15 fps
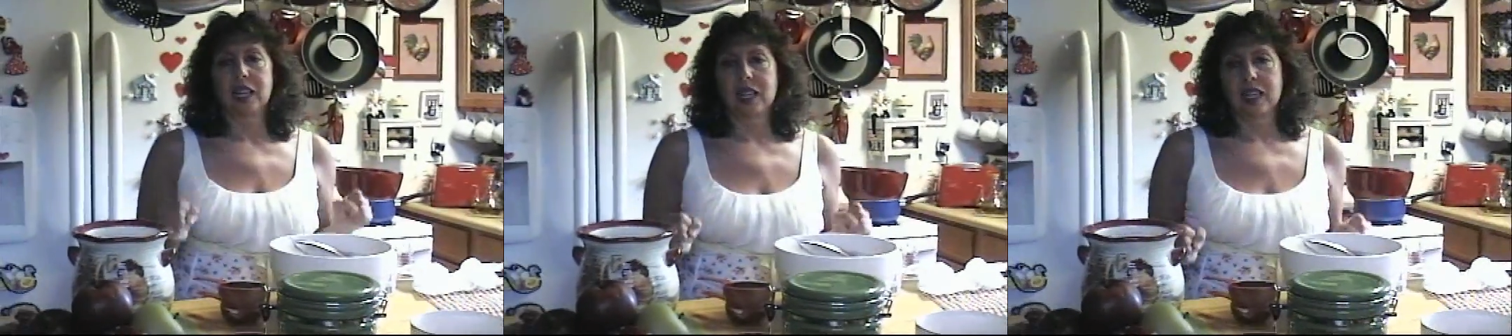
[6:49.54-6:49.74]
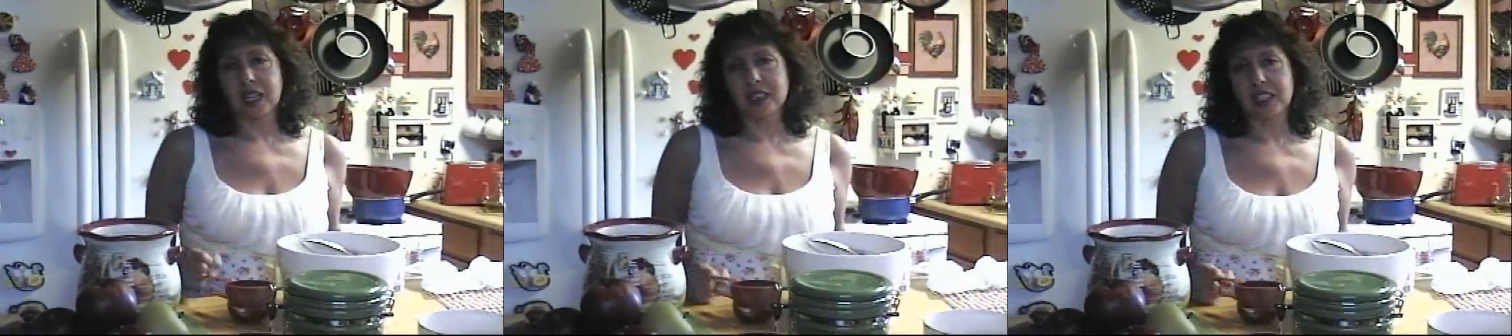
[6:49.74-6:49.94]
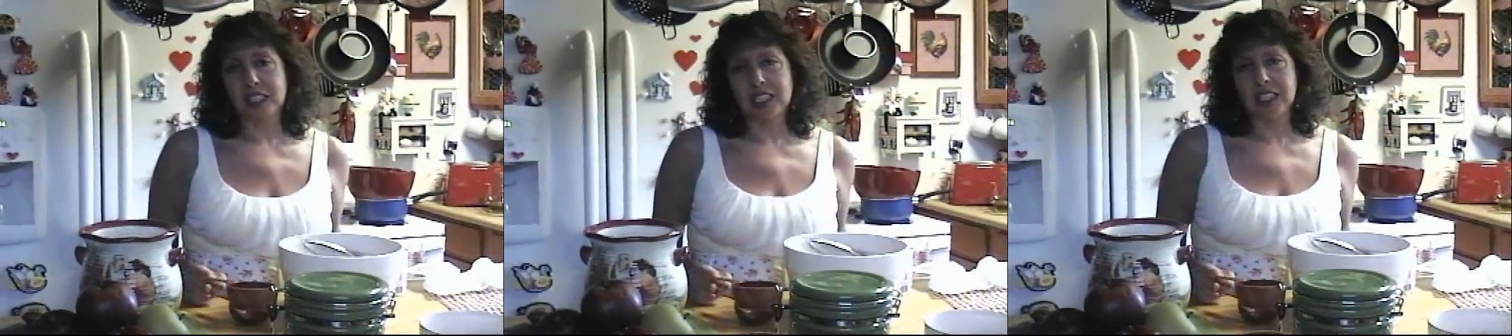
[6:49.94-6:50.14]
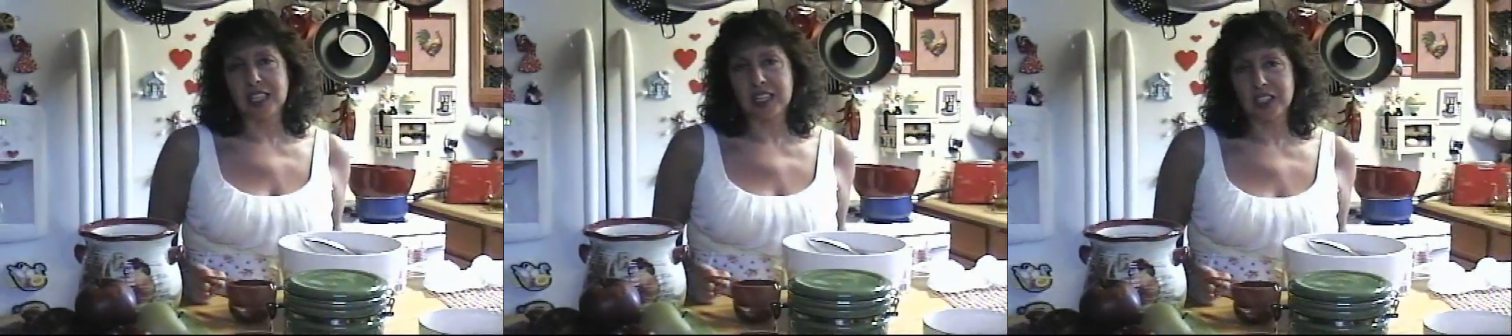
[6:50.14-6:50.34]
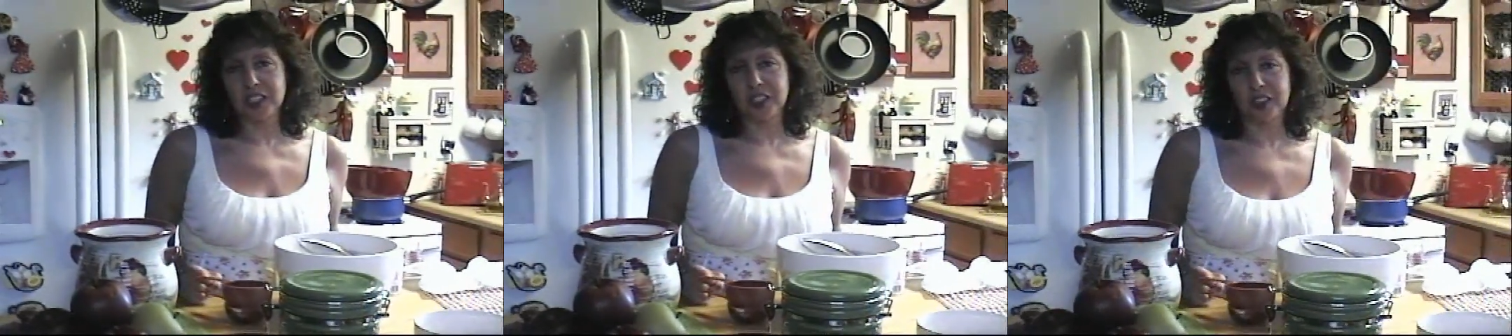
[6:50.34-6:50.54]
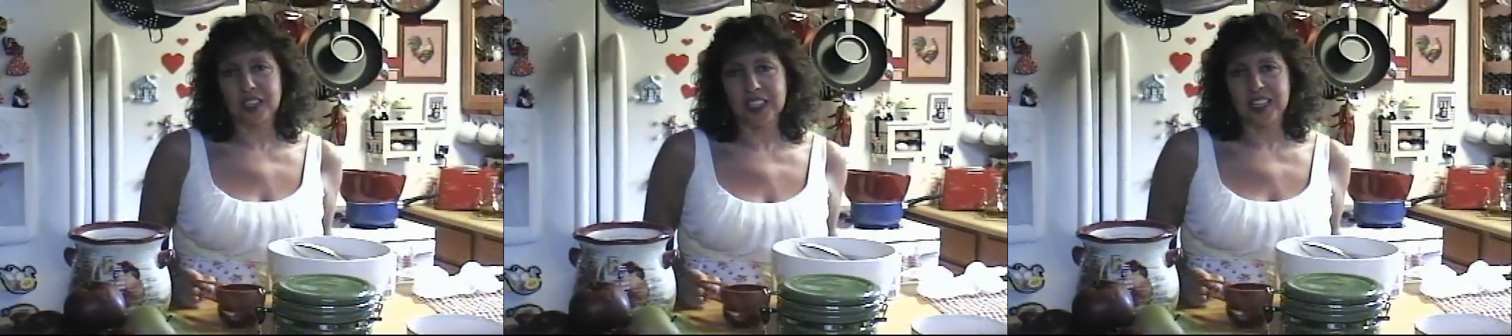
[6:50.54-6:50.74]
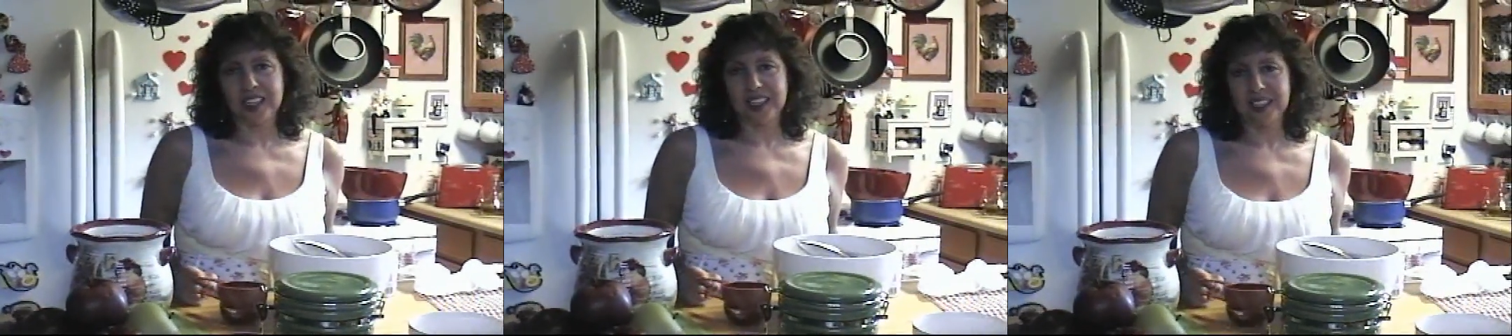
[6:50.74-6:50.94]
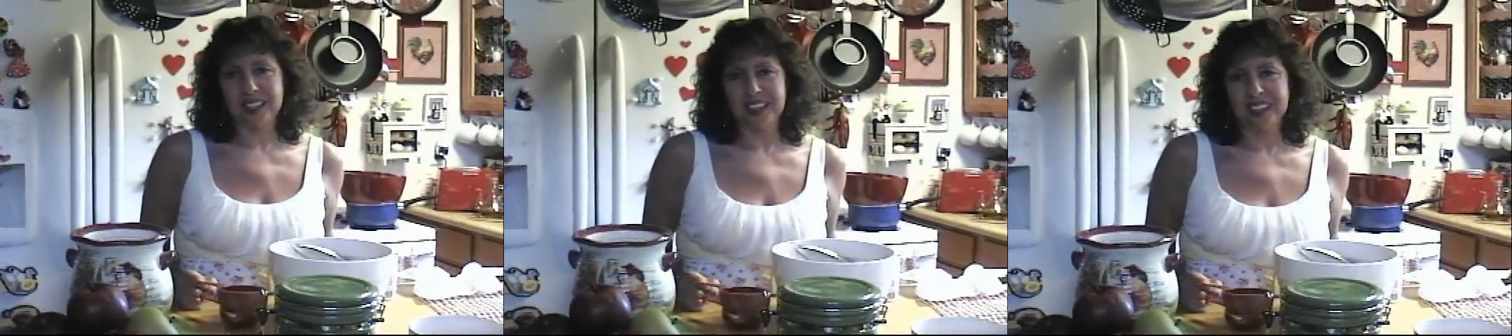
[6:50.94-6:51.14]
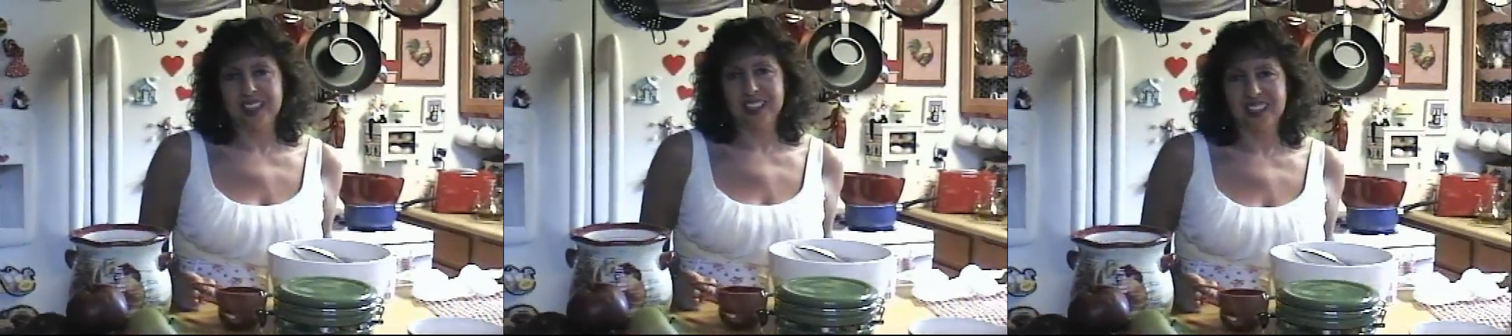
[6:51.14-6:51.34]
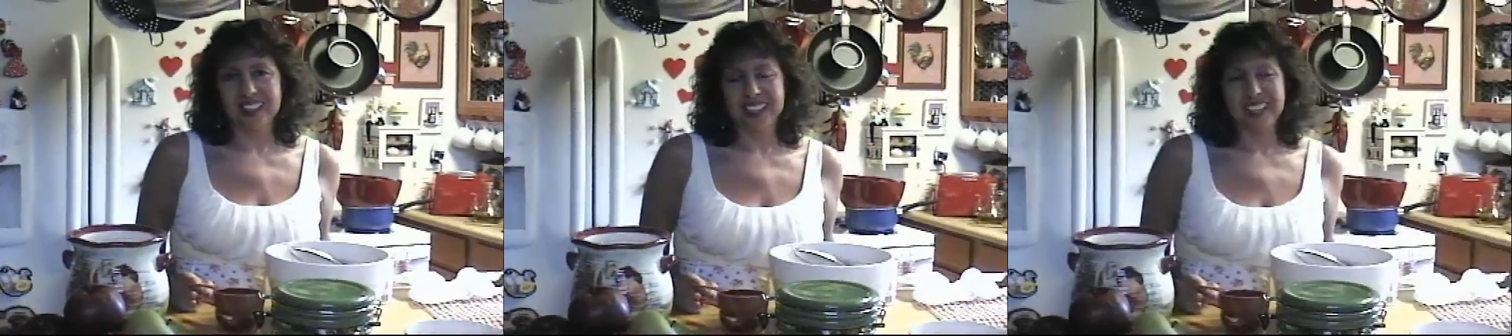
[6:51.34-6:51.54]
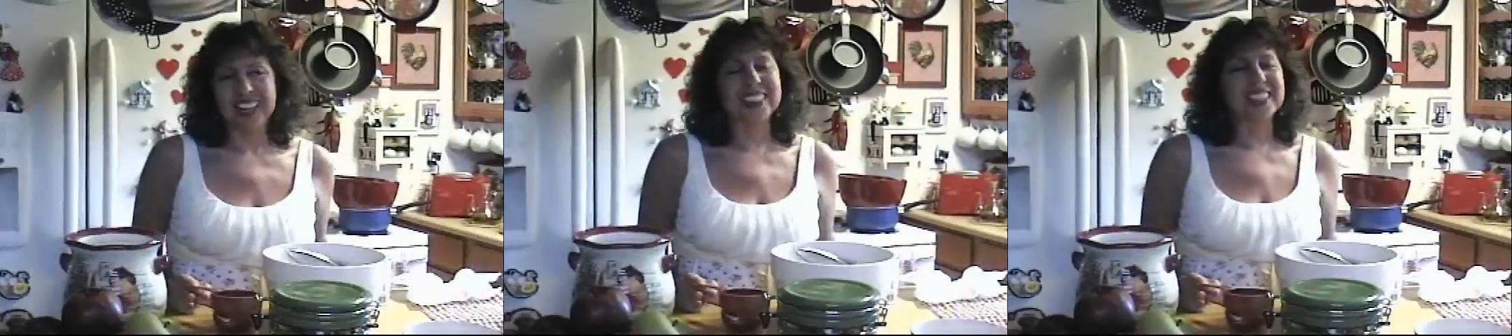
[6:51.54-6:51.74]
Angelina Jolie. I